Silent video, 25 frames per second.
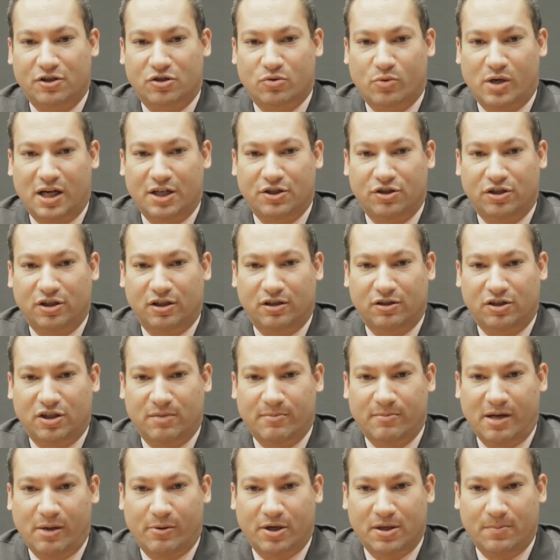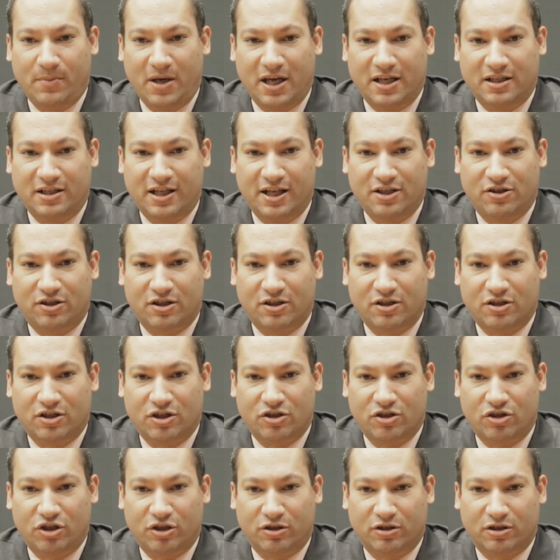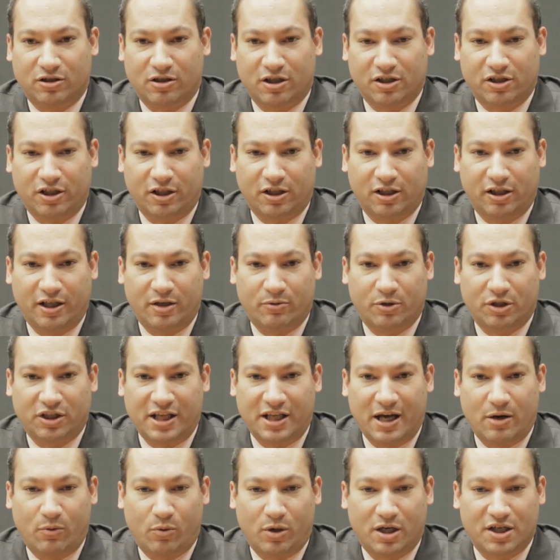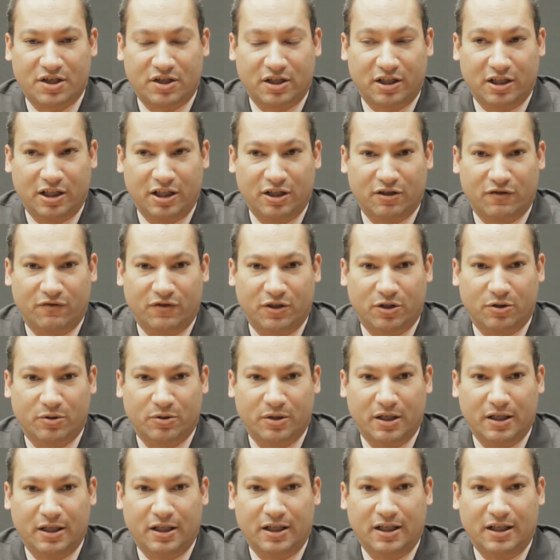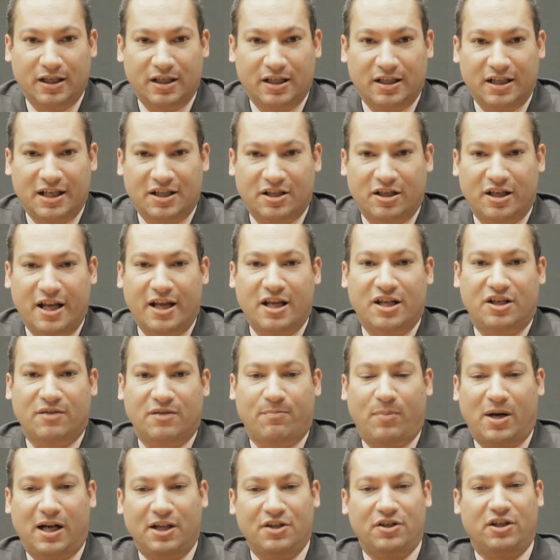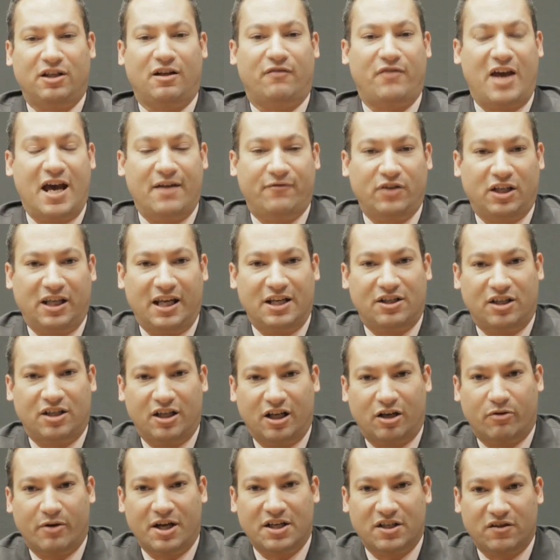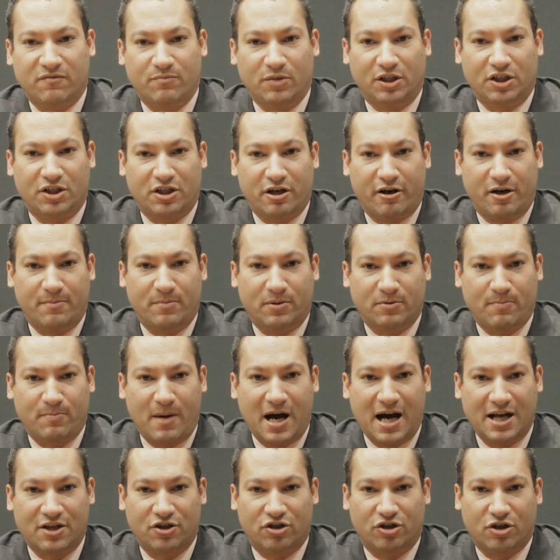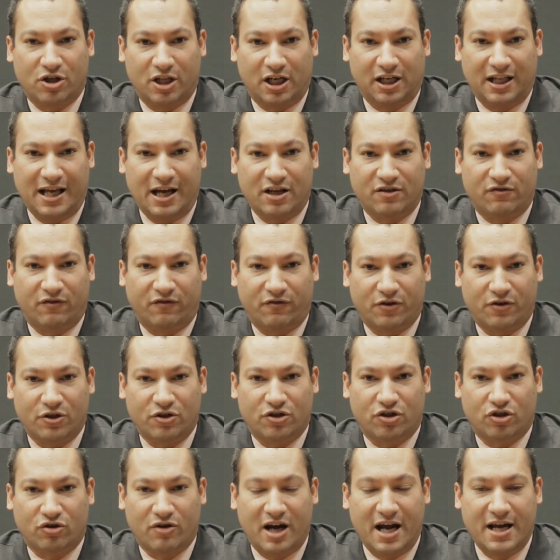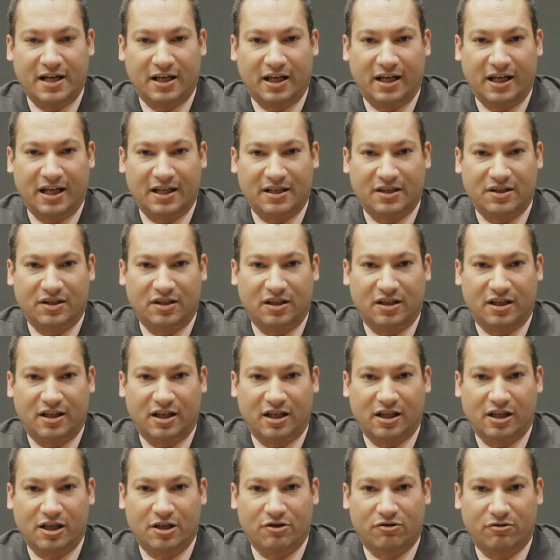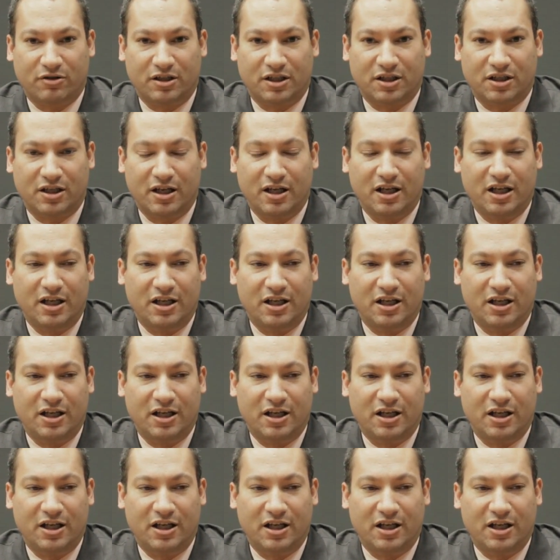is watching, she might want to pay attention since she couldn't articulate what that was in an interview. It's a policy that advocates an aggressive military posture that allows for first strike against countries